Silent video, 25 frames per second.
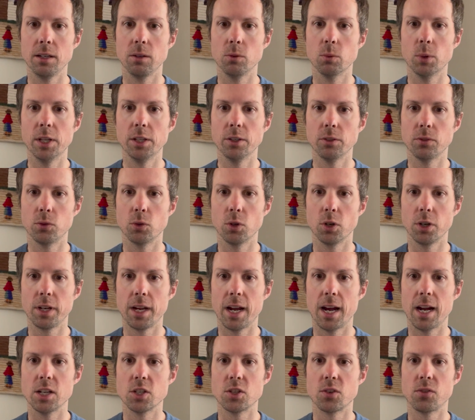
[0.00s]
weather
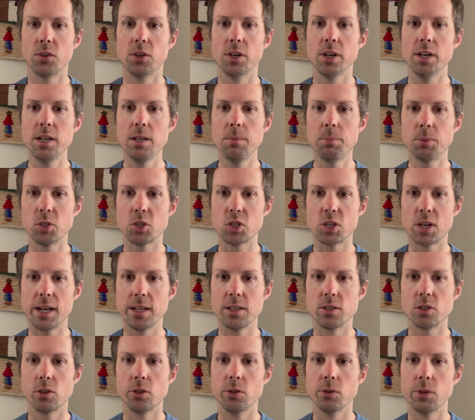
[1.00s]
forecasts for any
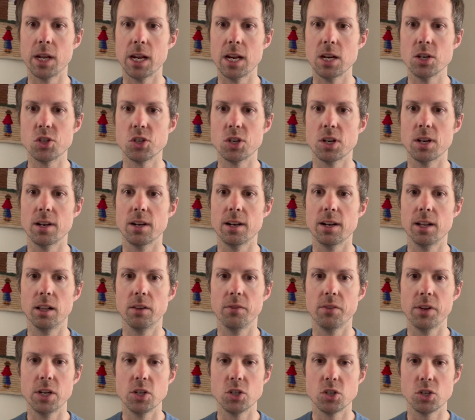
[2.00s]
precise location and
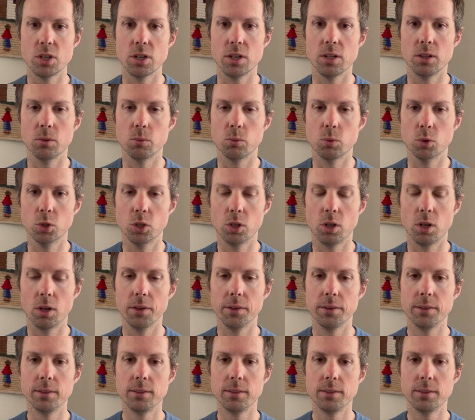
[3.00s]
elevation in the world.